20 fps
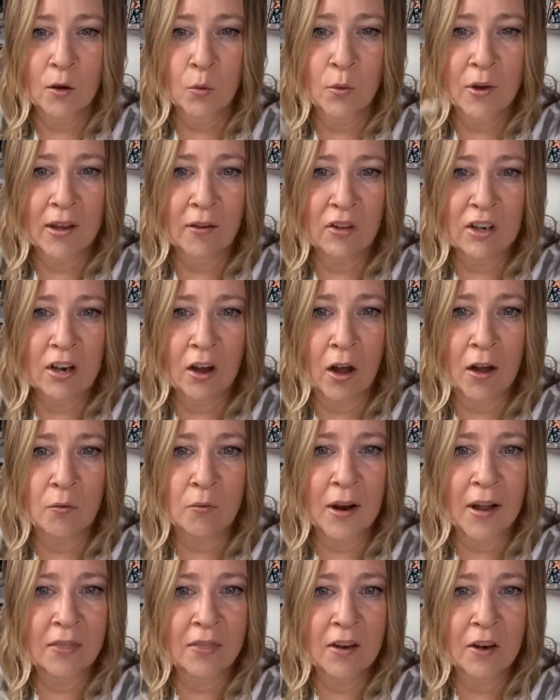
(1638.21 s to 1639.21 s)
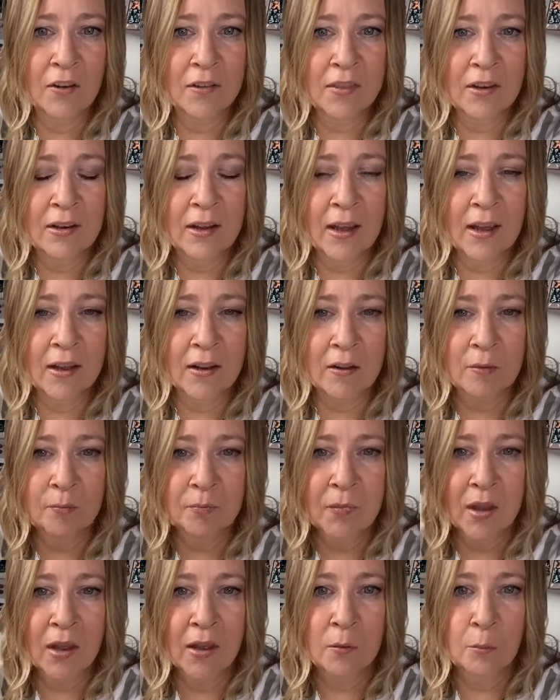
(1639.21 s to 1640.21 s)
We have a knot right there at the neck,
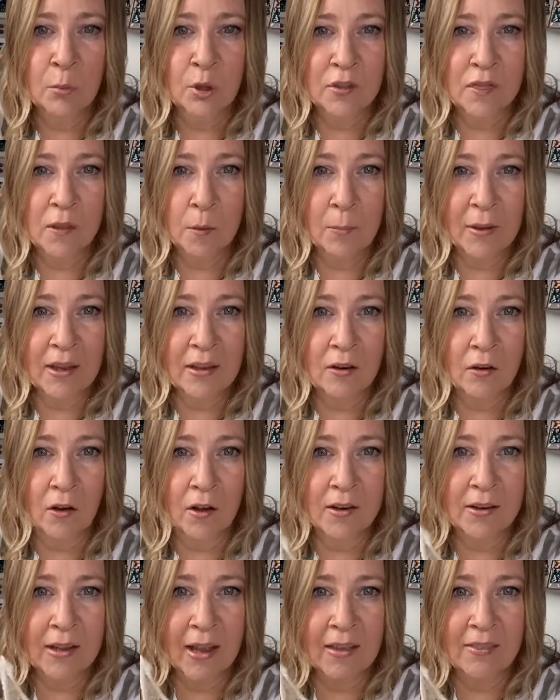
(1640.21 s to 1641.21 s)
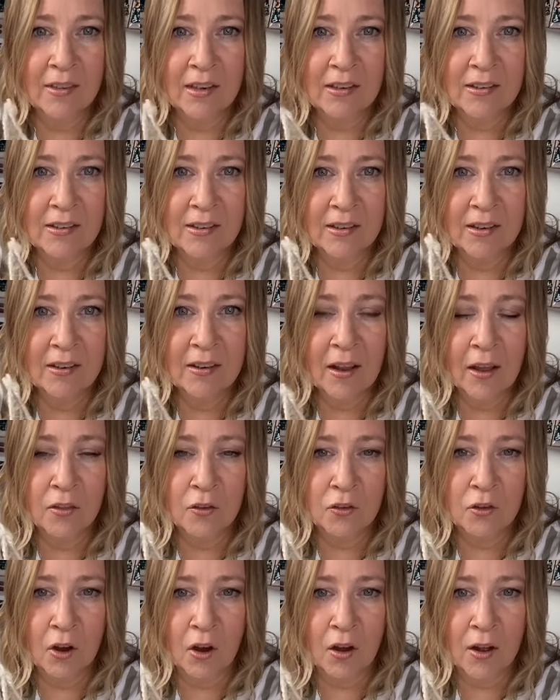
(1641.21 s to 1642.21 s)
put the bead on, and then did
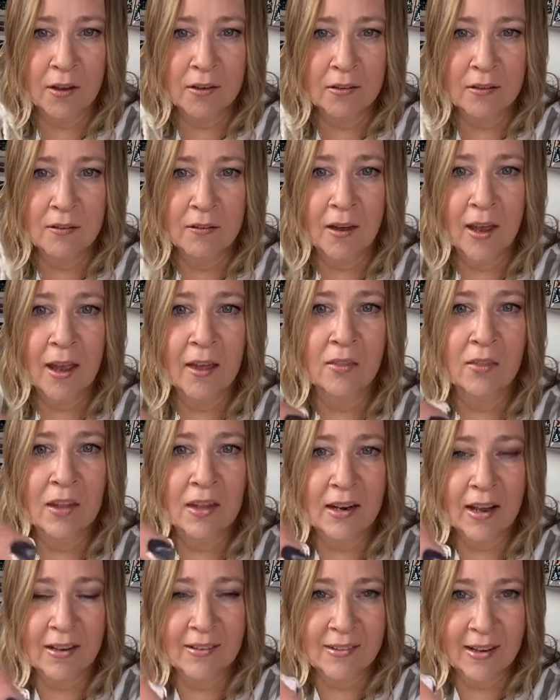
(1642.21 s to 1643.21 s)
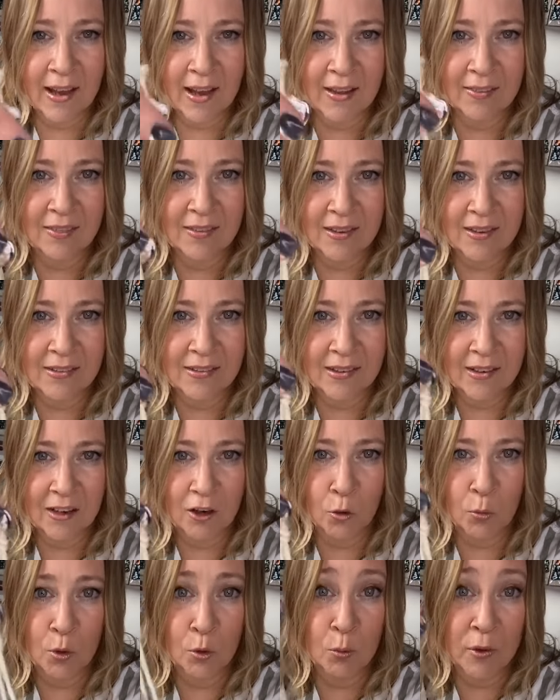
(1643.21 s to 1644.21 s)
another knot, and then I tied this
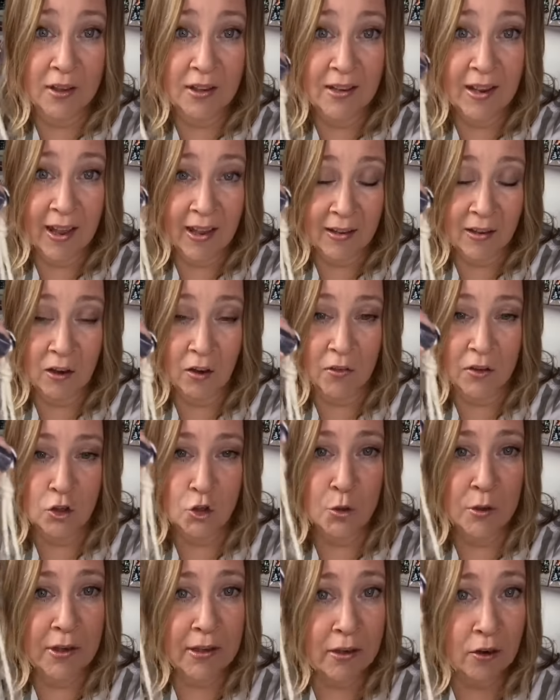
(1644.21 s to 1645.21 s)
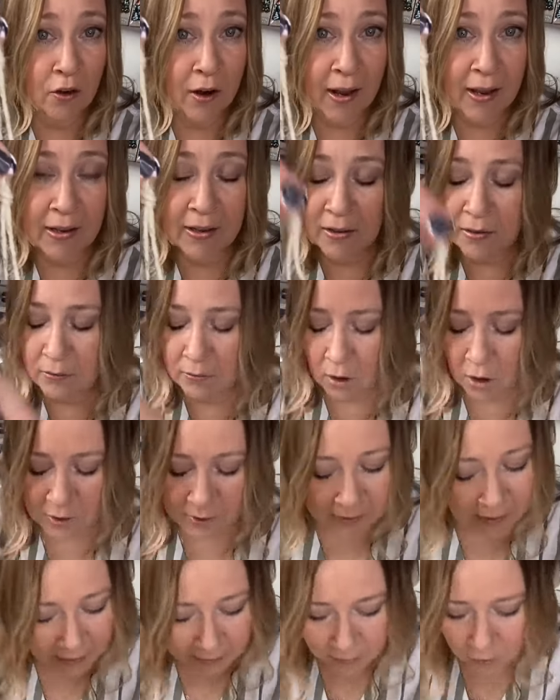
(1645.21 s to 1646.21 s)
here where we could hang it on the tree or hang it on
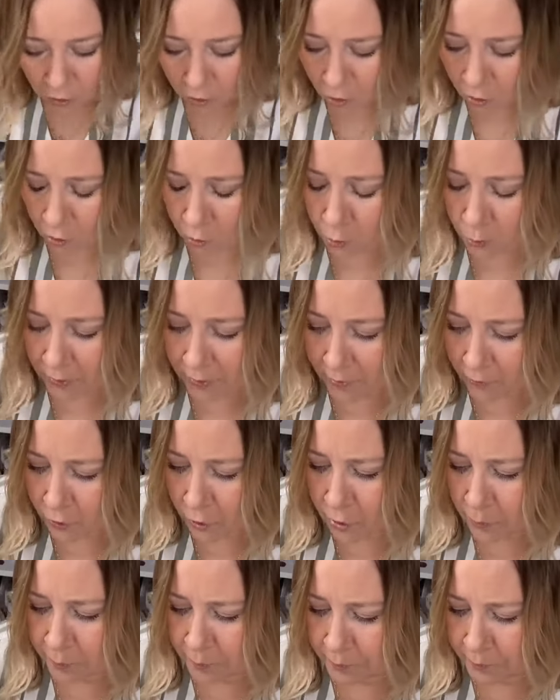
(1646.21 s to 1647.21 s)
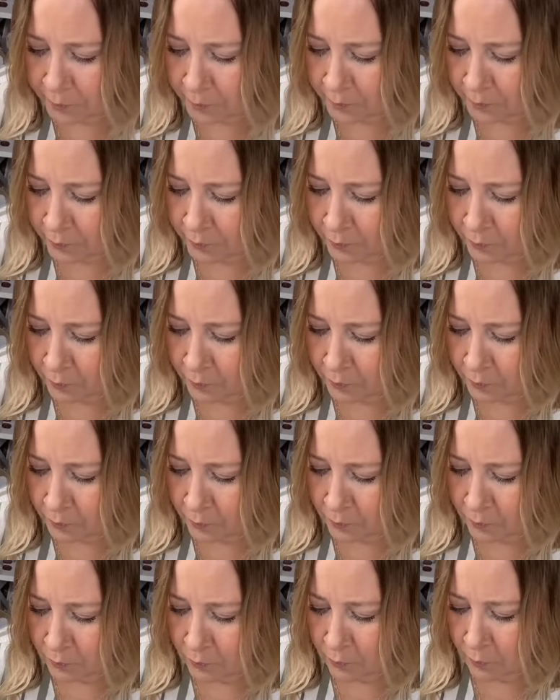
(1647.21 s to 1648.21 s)
a nail or whatever.
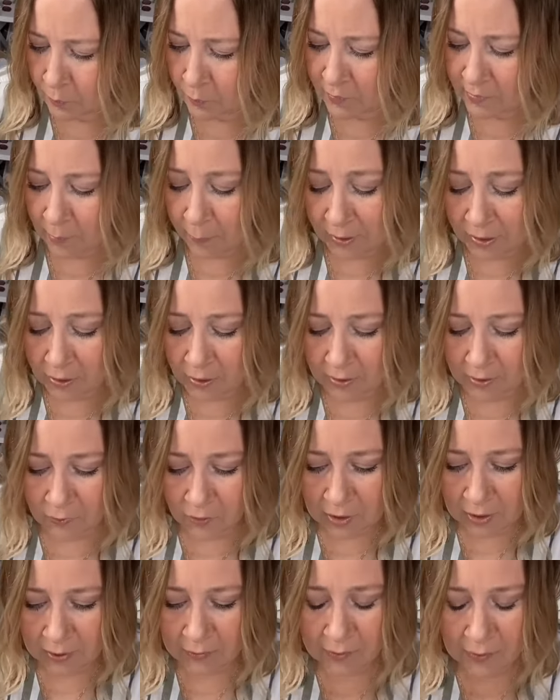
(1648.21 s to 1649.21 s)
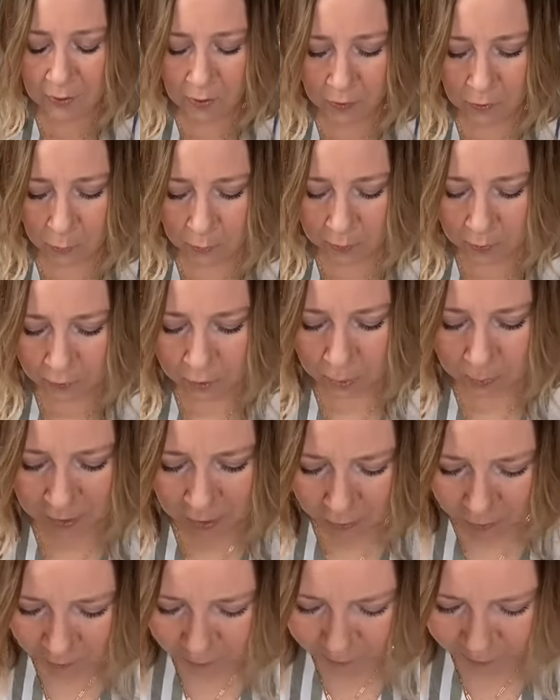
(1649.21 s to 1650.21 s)
Somebody could even hang that on the rearview
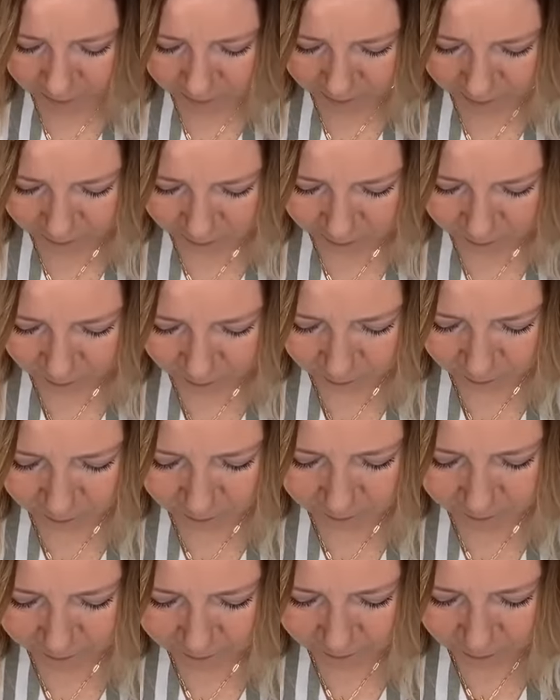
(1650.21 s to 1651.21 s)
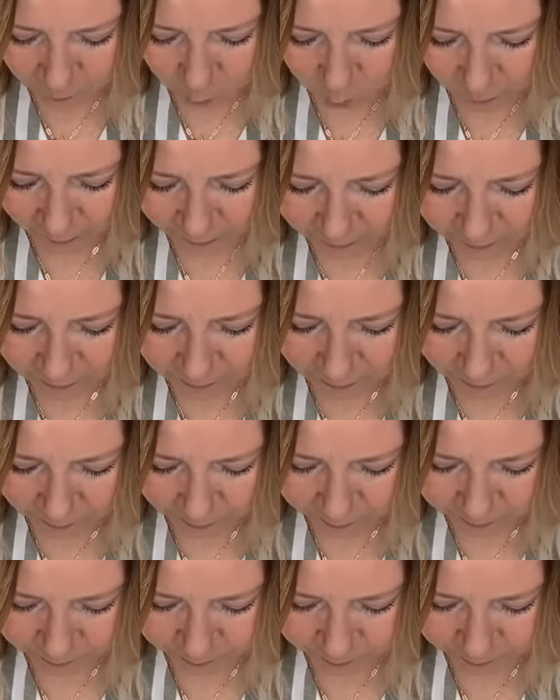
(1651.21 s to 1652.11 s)
mirror if it didn't get in the way.